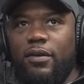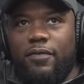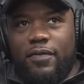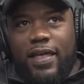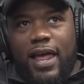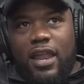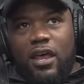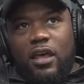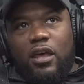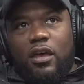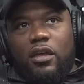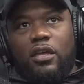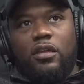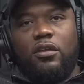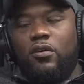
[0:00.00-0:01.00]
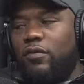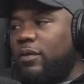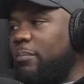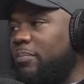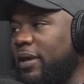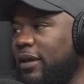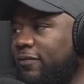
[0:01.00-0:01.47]
waiting for that,
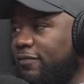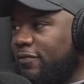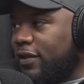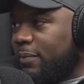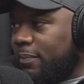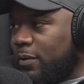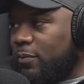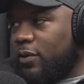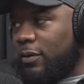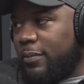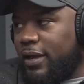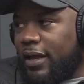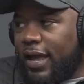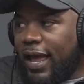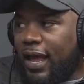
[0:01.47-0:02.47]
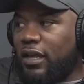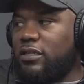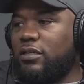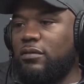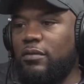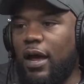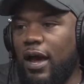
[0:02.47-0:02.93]
the big flip. I want to make
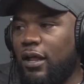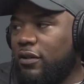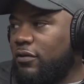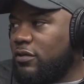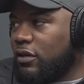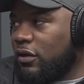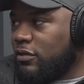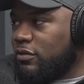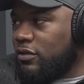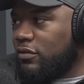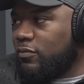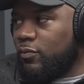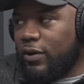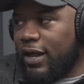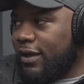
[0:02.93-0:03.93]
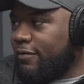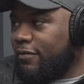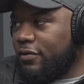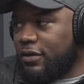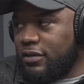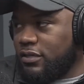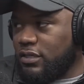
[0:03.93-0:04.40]
X dollars, 100,
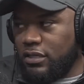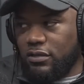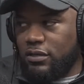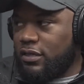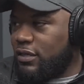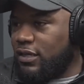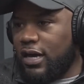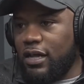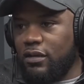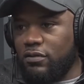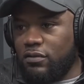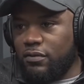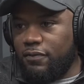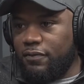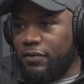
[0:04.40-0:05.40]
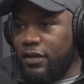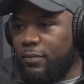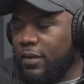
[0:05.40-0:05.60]
whatever, gazillion dollars on the flip.